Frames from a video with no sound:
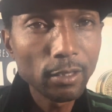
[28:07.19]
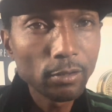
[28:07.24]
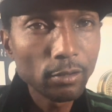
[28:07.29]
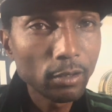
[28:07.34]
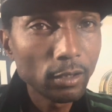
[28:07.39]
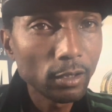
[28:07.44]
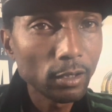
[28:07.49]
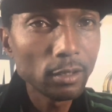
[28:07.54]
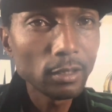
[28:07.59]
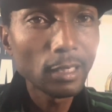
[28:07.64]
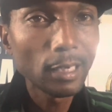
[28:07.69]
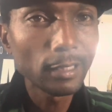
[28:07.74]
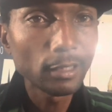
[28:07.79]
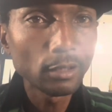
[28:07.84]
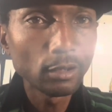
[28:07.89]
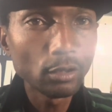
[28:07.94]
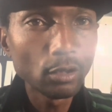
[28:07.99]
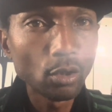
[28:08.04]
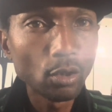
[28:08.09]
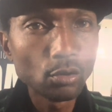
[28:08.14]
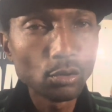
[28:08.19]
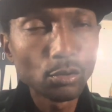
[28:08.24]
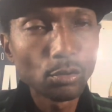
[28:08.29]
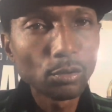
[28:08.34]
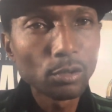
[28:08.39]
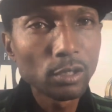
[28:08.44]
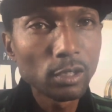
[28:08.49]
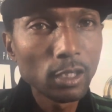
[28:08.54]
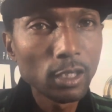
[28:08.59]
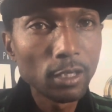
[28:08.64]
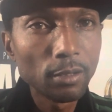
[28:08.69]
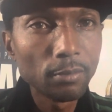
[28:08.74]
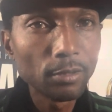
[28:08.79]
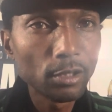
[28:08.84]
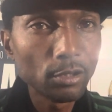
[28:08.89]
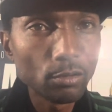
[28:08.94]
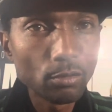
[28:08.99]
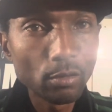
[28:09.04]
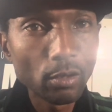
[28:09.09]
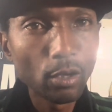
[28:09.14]
He's like a ghost. You'll see him,
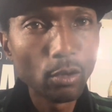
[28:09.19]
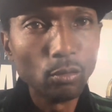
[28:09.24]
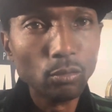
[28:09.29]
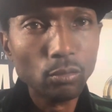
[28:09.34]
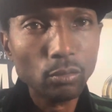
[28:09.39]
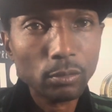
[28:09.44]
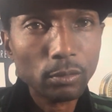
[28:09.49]
then you don't.